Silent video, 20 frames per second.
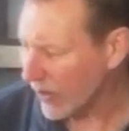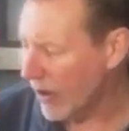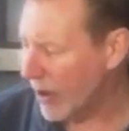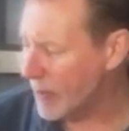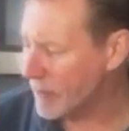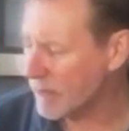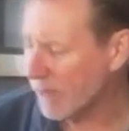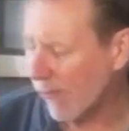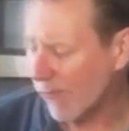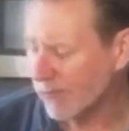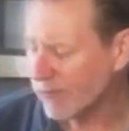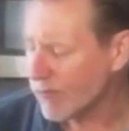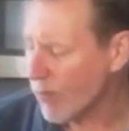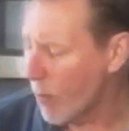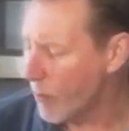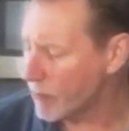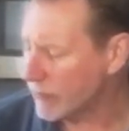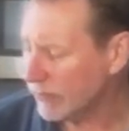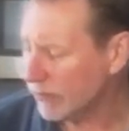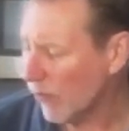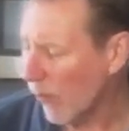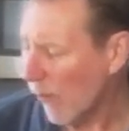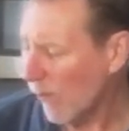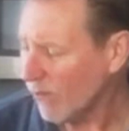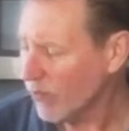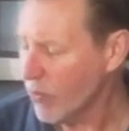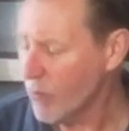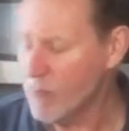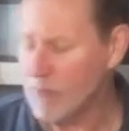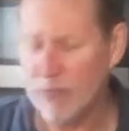Um,
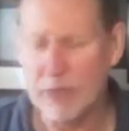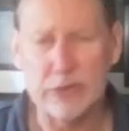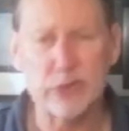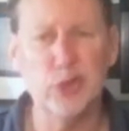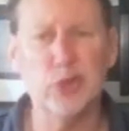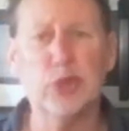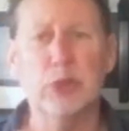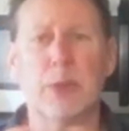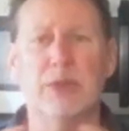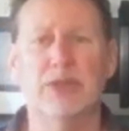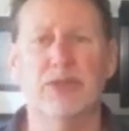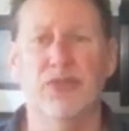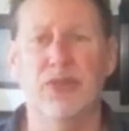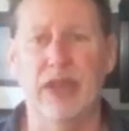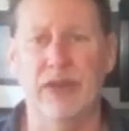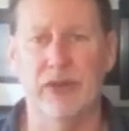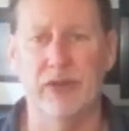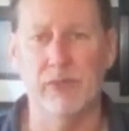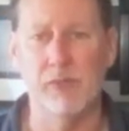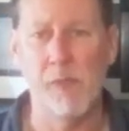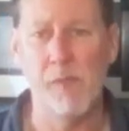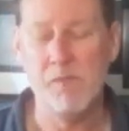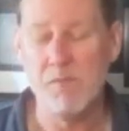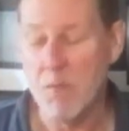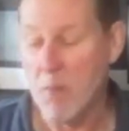so much flavor.